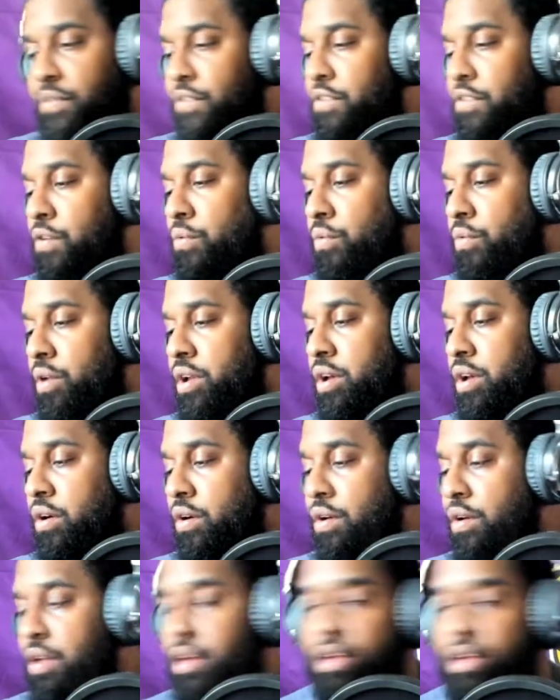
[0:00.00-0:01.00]
For real.
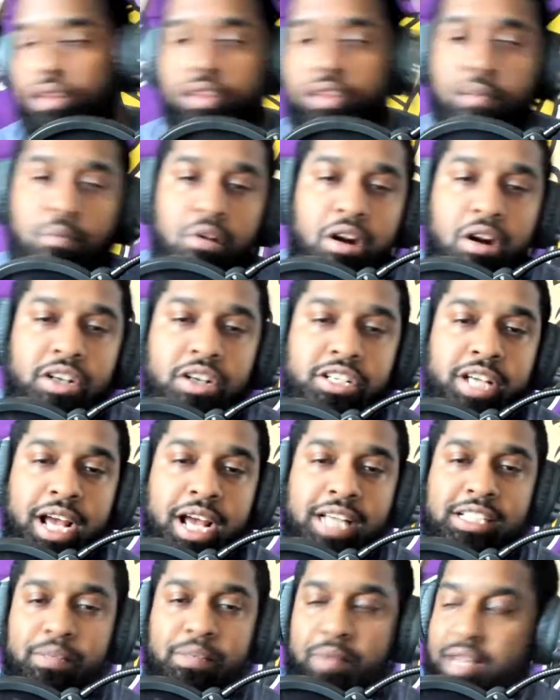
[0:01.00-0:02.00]
Lamar
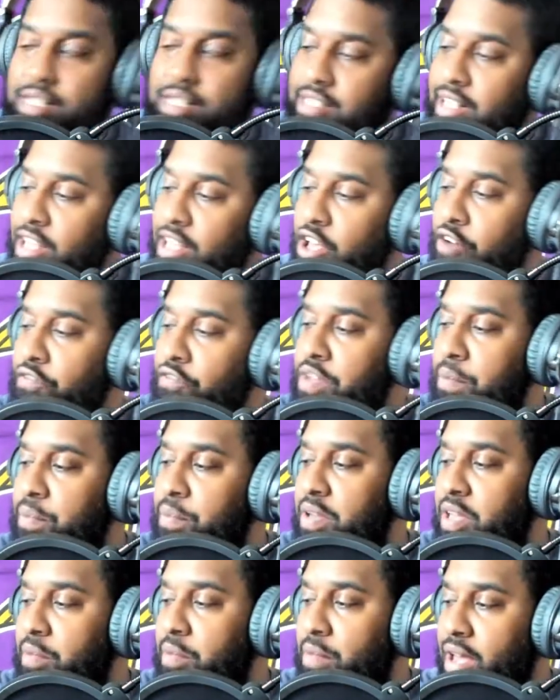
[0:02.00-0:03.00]
Jackson, man, is the
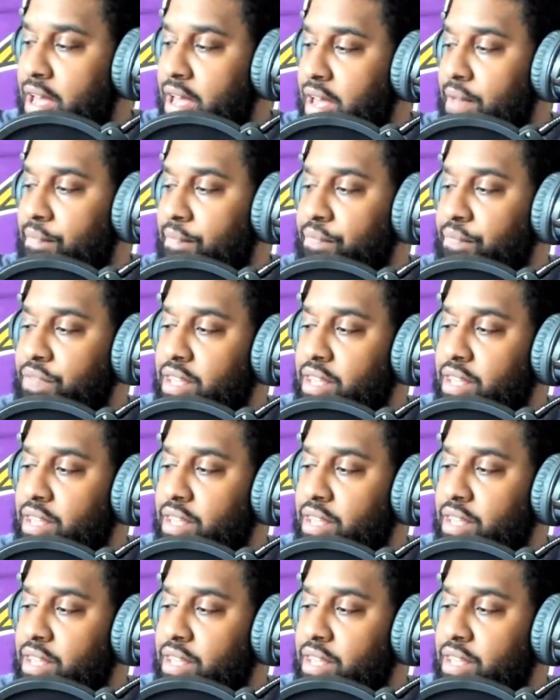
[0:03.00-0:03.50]
MVP, man.